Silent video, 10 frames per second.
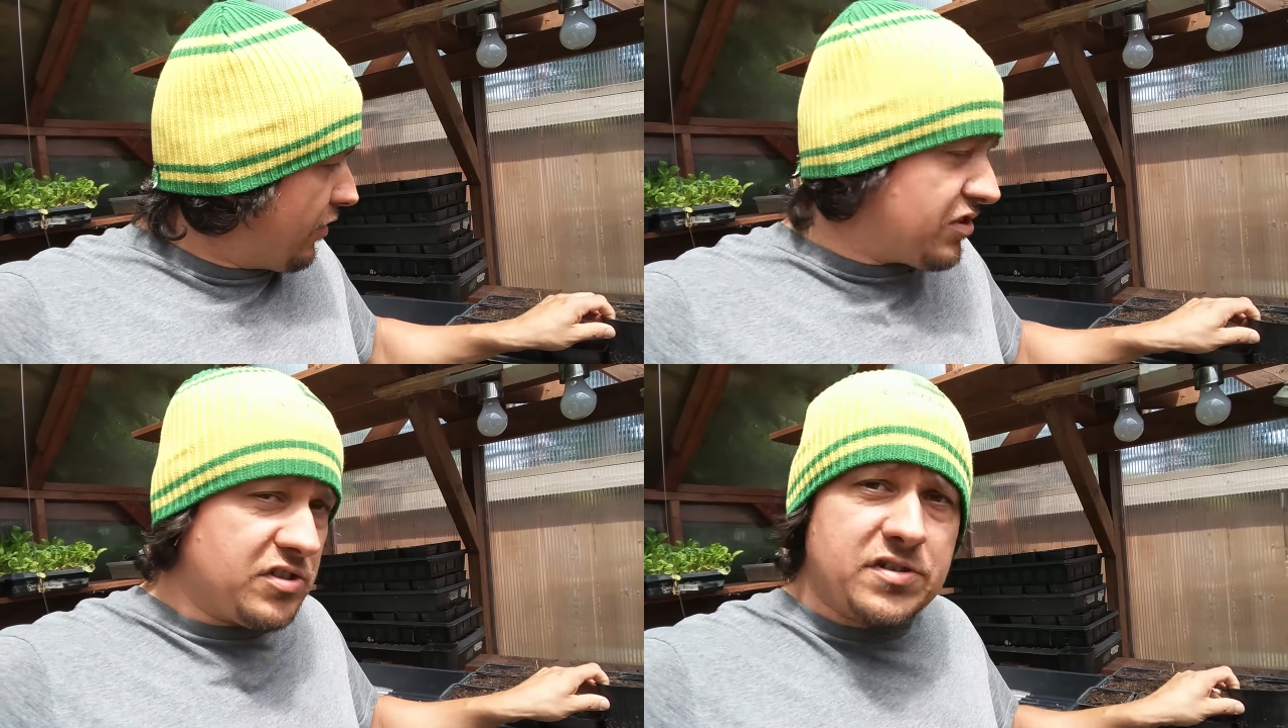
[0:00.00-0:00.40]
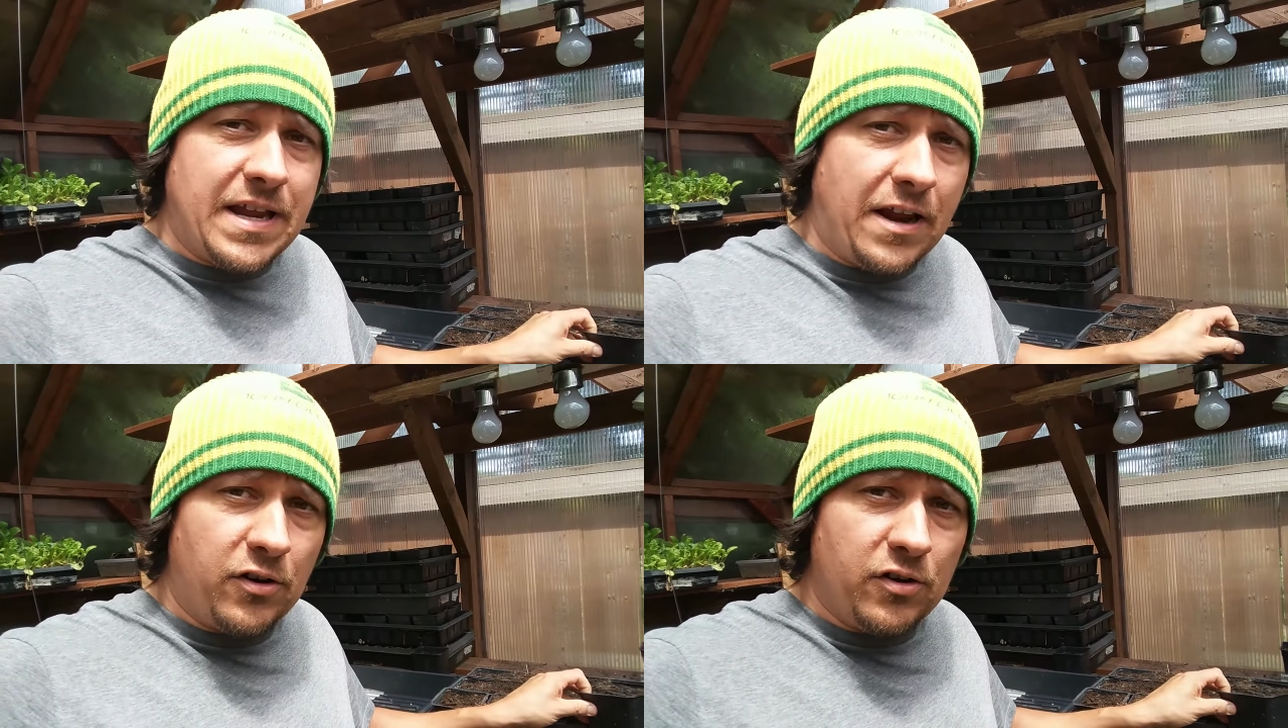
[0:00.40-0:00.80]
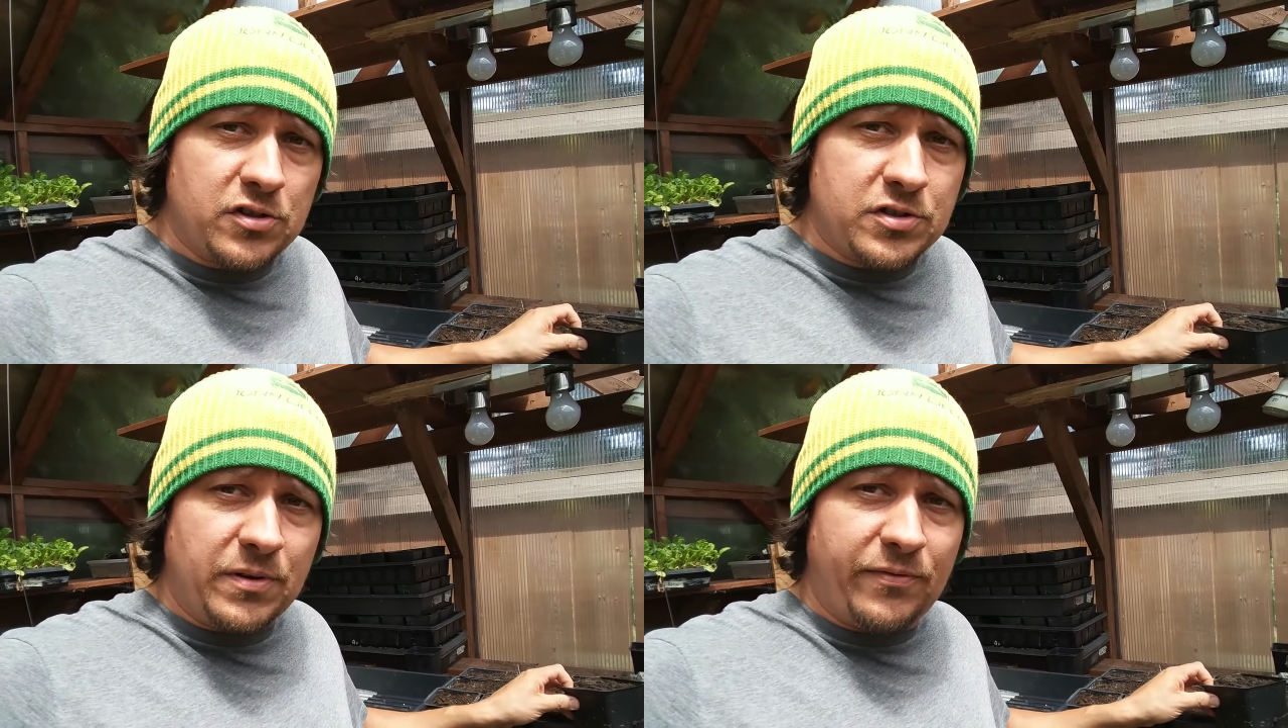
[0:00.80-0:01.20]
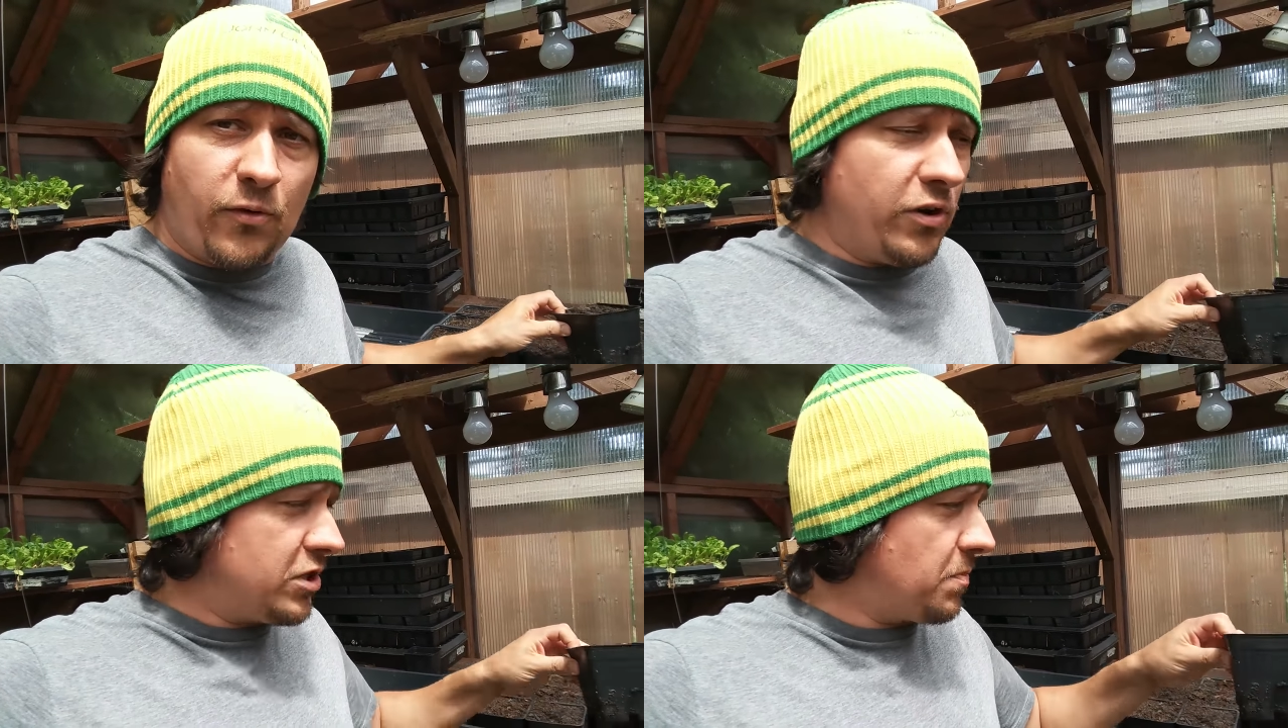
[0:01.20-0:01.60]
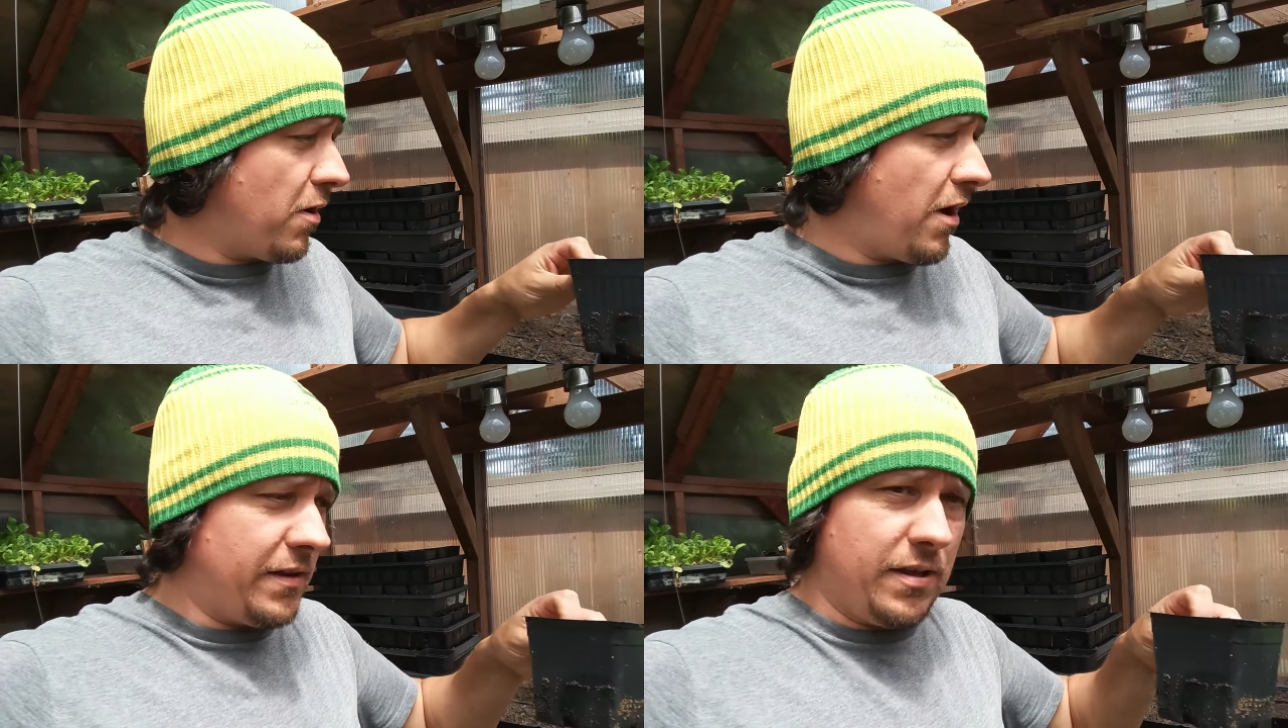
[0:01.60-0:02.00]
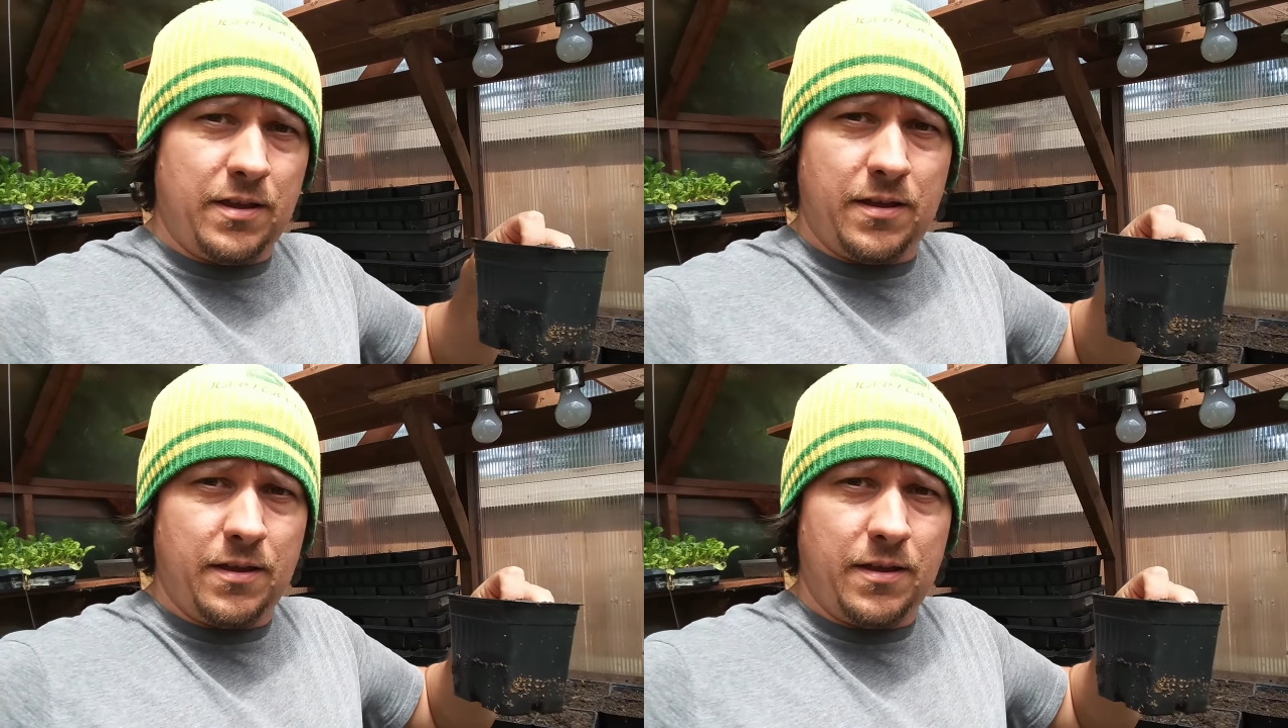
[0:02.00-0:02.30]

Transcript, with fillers: there's your standard nursery four inch pot